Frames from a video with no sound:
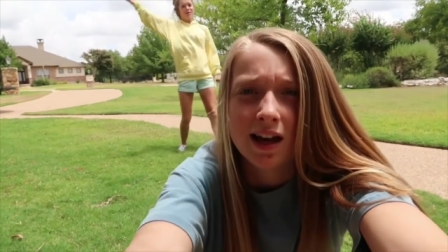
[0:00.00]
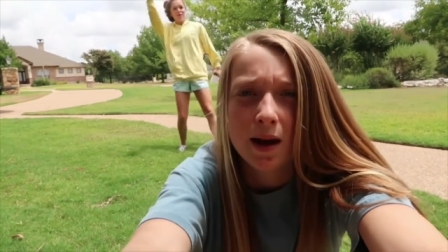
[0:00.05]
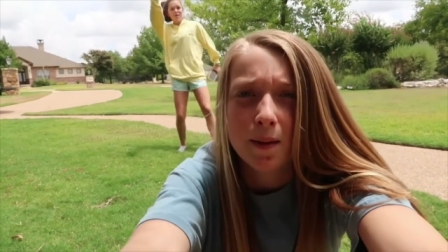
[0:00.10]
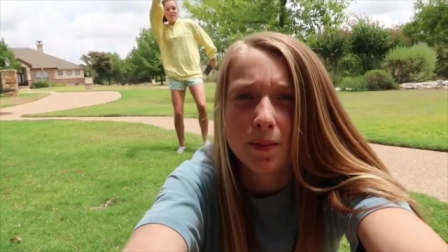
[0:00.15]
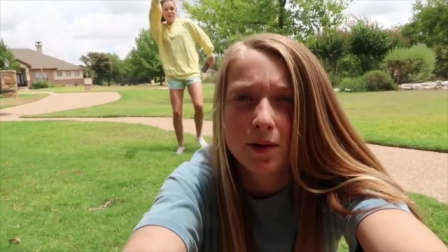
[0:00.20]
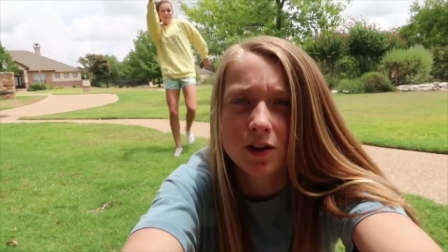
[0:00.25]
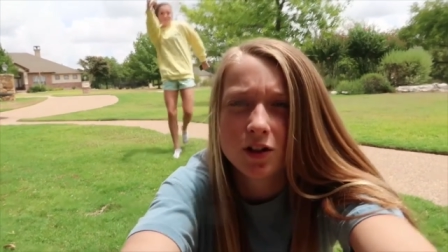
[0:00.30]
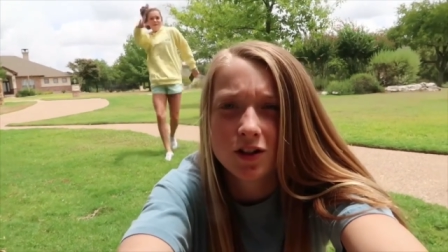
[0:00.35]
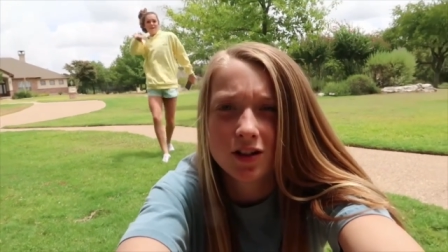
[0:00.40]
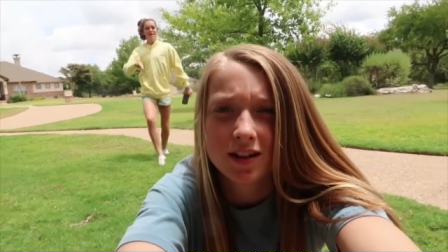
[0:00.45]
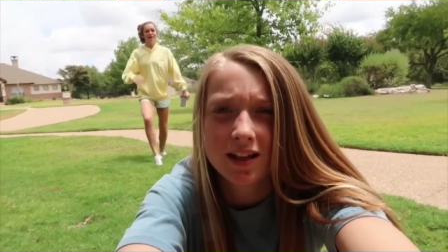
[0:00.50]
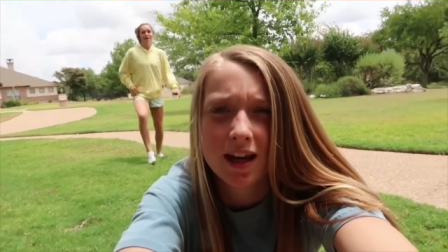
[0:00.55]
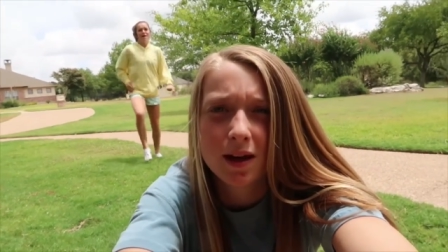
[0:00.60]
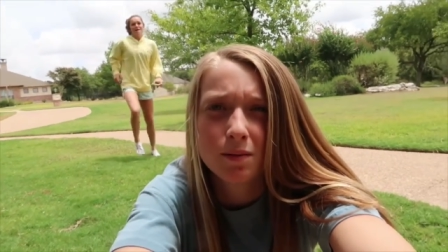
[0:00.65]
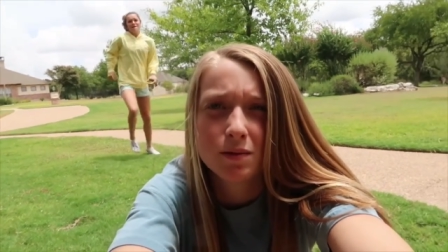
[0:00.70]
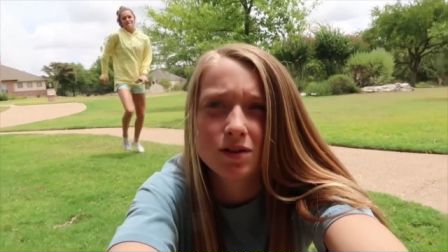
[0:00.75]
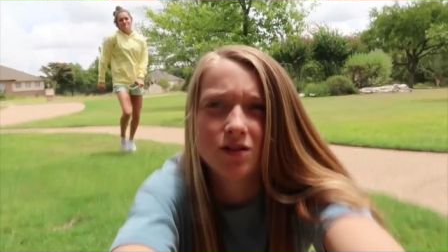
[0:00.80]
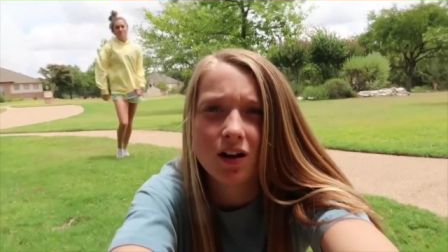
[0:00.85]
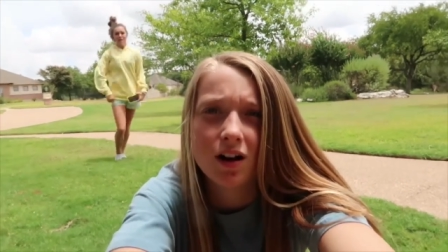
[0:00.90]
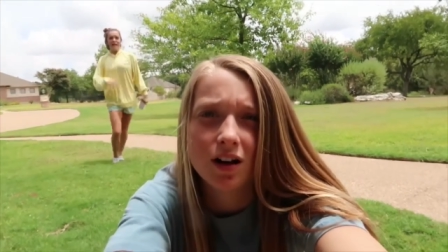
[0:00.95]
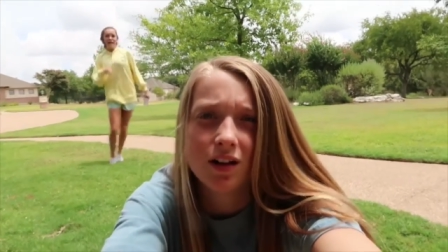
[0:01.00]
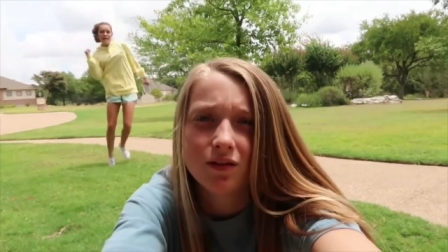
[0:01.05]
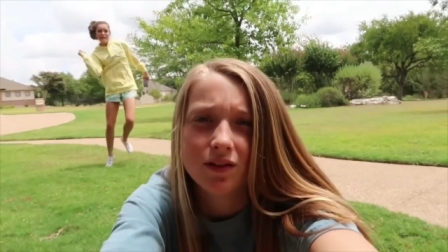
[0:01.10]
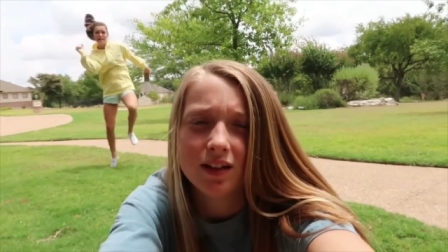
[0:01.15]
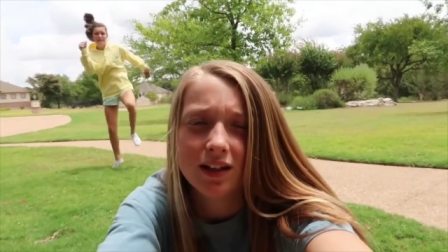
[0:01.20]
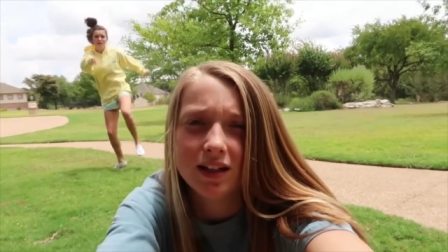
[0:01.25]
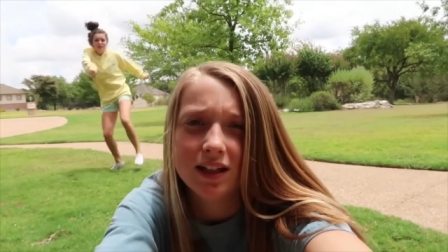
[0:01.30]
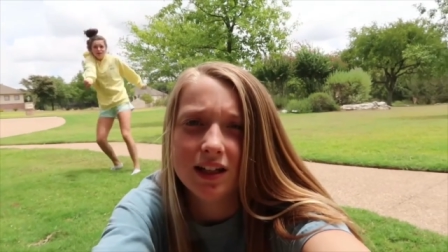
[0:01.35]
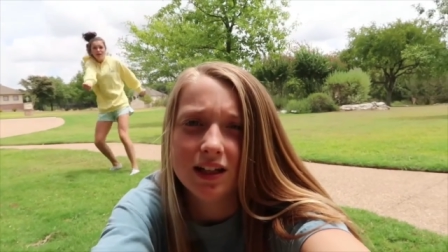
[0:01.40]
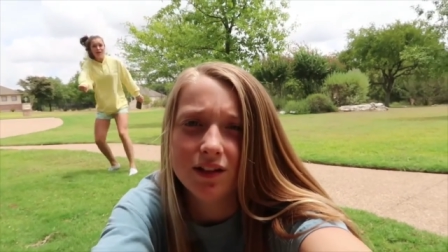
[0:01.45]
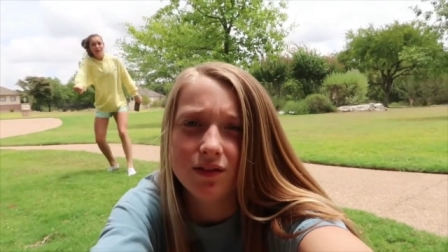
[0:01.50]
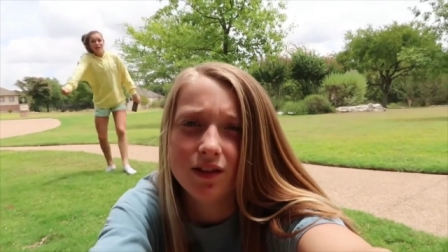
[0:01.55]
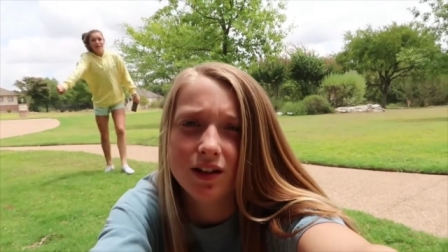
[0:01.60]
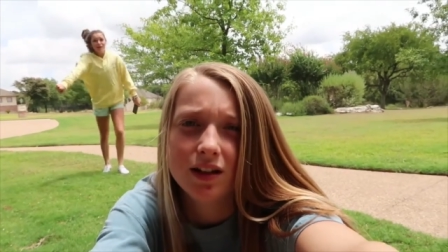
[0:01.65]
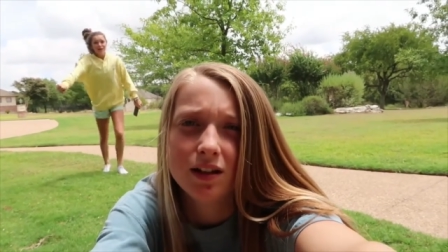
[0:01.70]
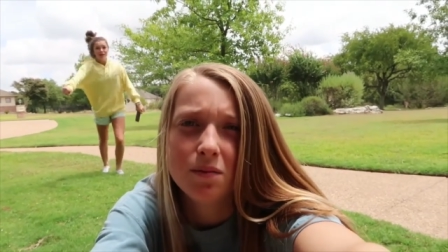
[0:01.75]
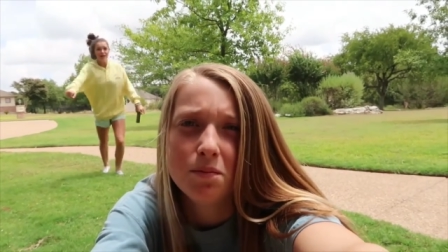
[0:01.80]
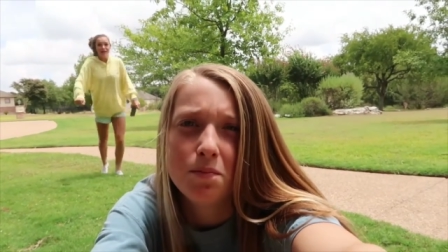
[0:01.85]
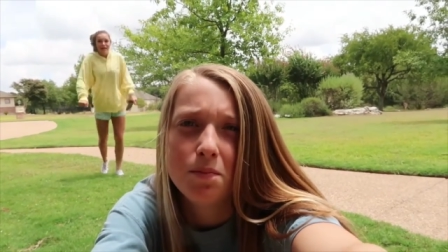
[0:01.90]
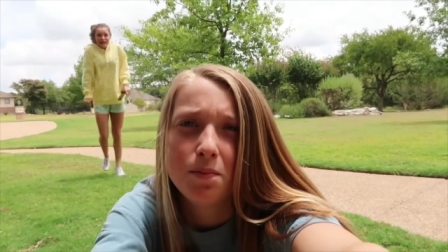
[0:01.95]
I'm pretty sure the camera's not even
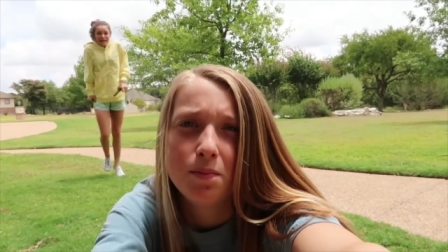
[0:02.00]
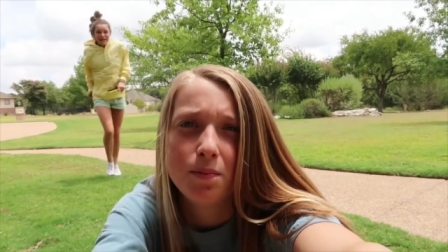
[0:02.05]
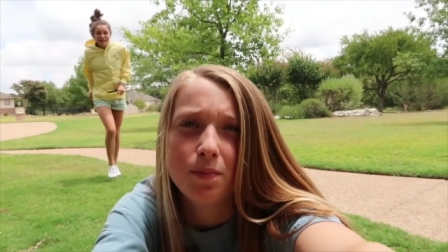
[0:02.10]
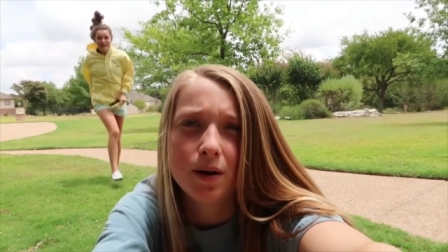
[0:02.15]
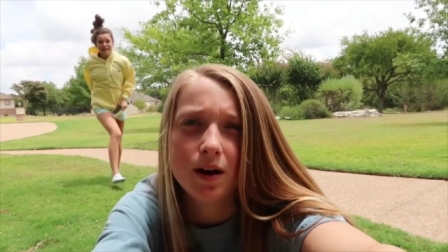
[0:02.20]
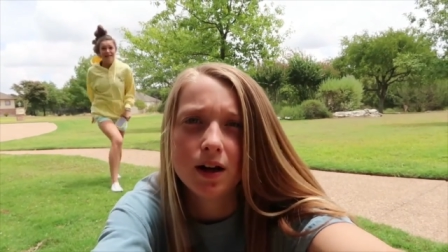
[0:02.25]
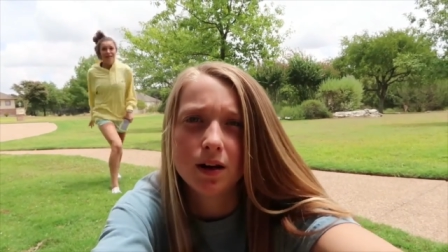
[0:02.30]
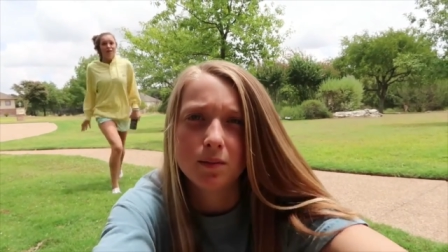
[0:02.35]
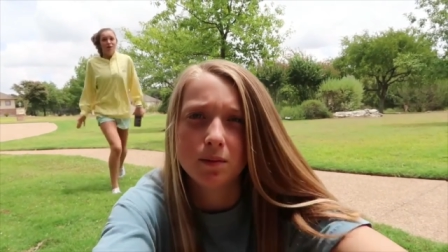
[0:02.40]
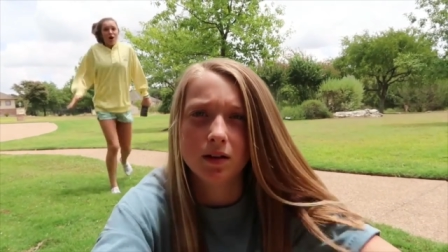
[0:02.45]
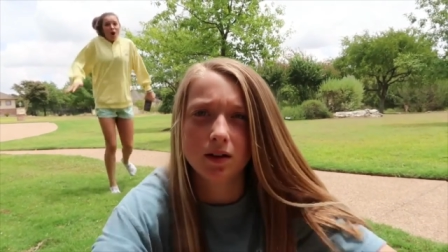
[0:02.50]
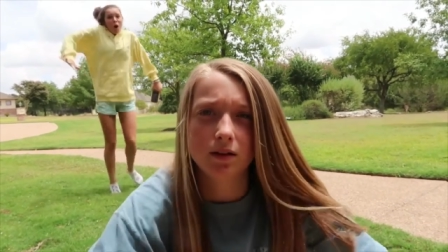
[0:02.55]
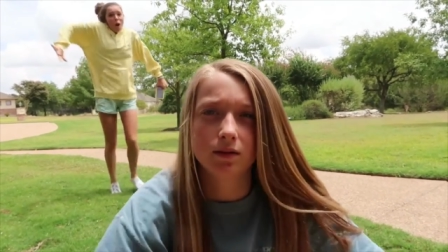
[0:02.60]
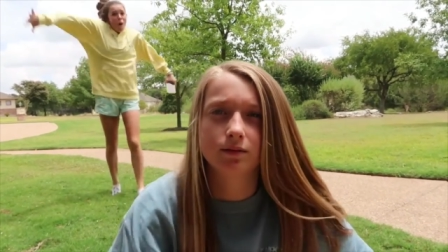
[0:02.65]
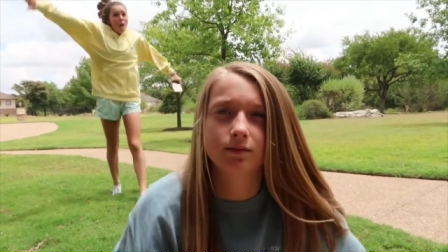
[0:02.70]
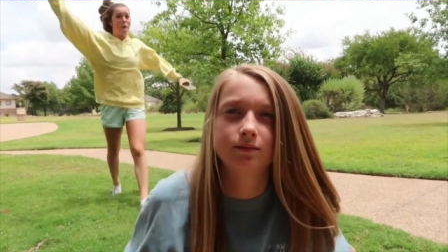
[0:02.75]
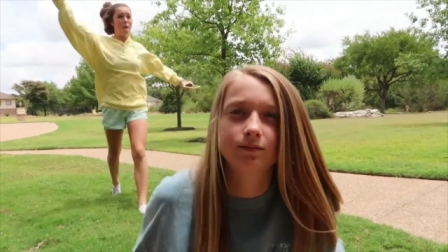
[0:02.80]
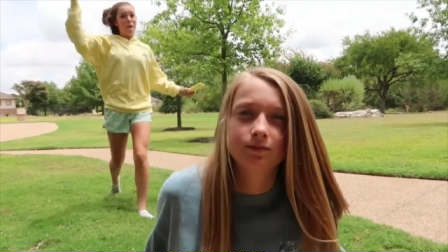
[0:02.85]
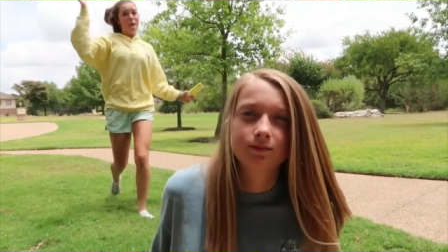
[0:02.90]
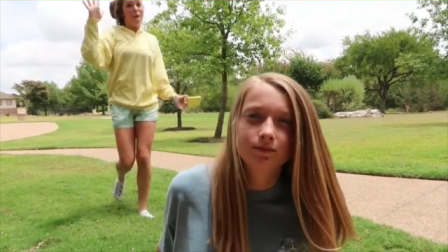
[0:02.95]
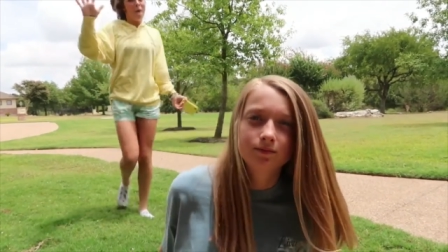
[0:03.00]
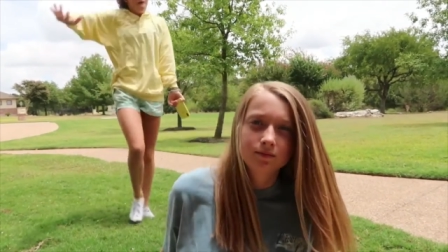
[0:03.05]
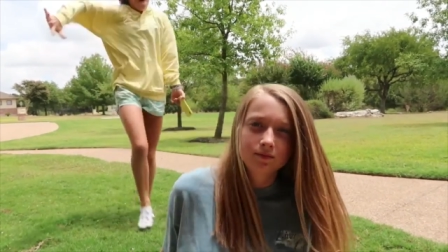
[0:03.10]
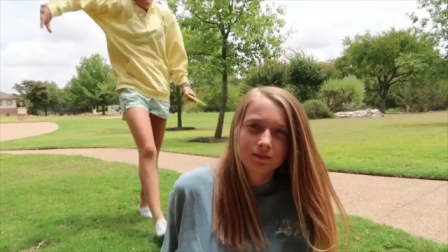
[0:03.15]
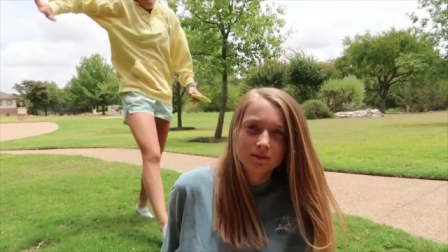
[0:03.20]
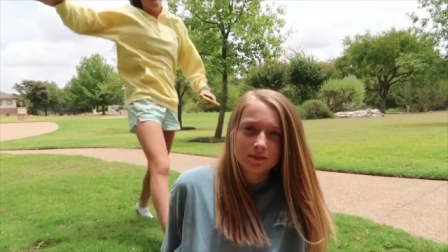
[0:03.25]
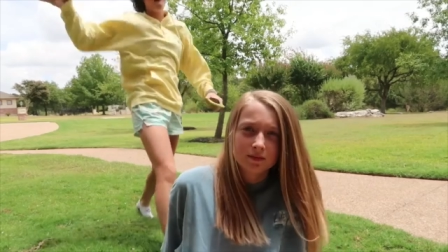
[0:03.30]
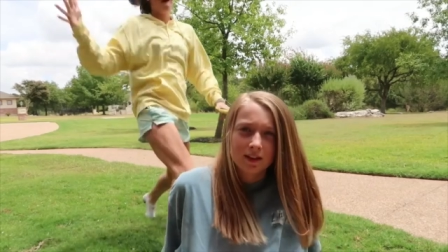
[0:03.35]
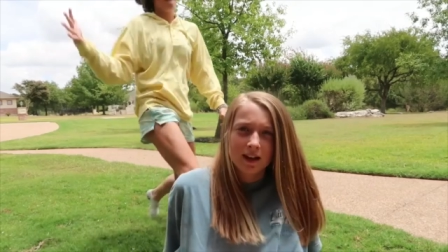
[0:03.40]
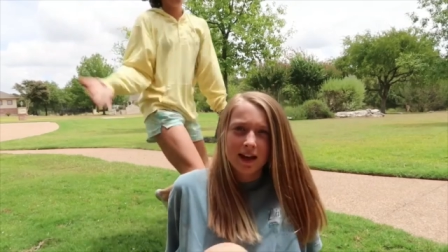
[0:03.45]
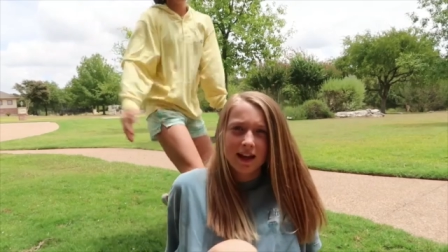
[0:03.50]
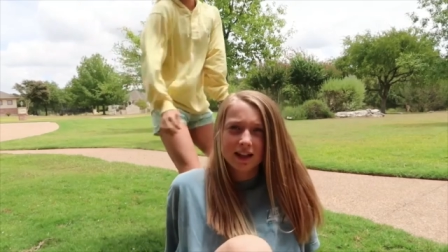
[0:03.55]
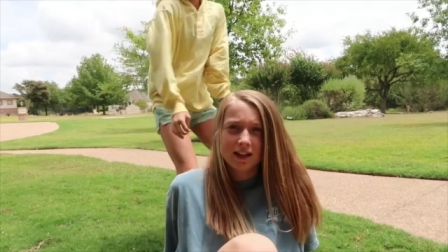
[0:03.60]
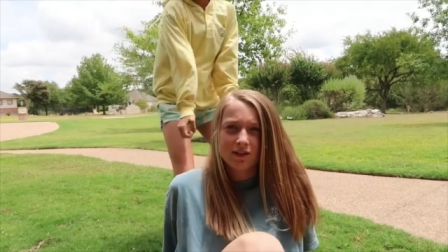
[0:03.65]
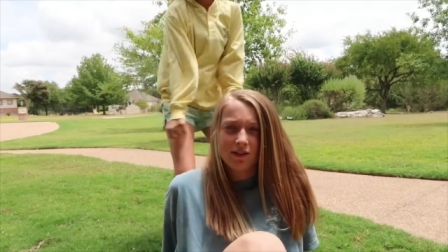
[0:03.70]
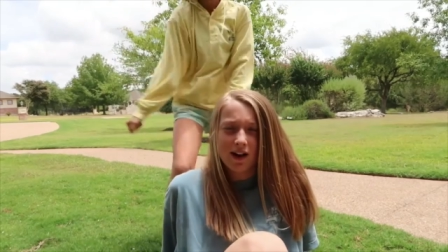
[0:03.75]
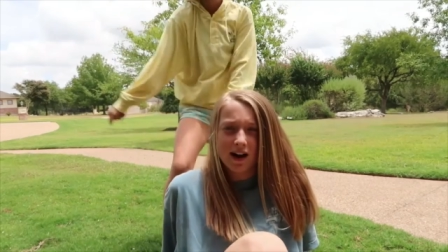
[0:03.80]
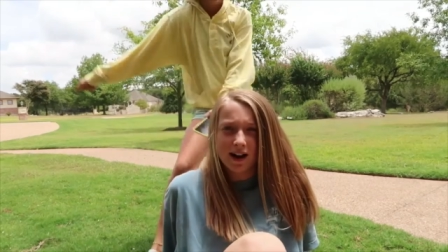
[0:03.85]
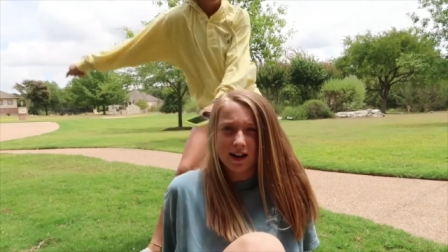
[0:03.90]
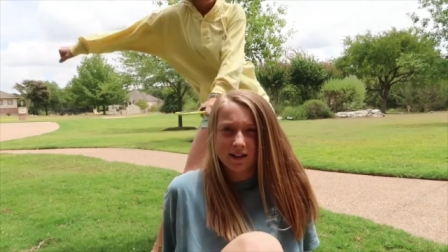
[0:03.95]
even, but I mean, it's
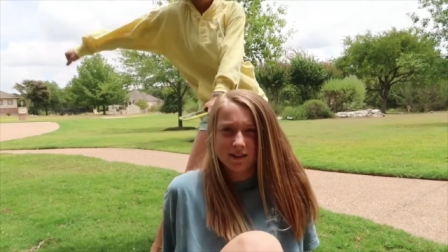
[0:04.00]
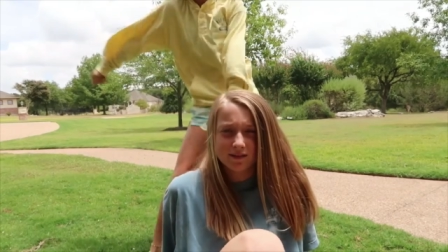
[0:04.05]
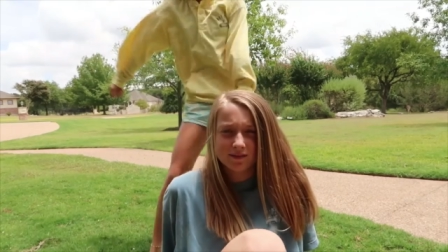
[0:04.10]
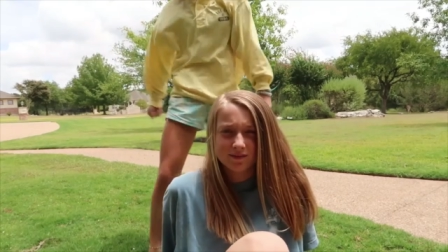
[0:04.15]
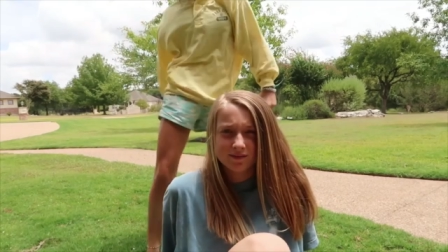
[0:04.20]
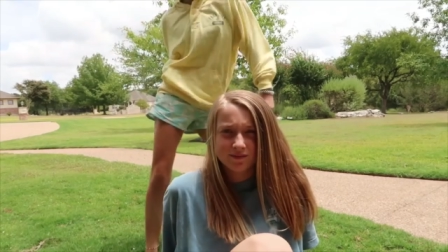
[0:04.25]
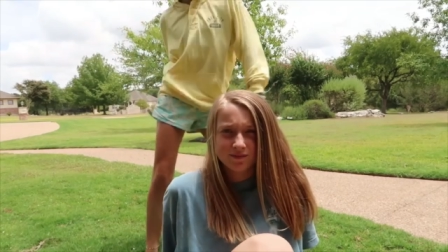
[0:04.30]
fine.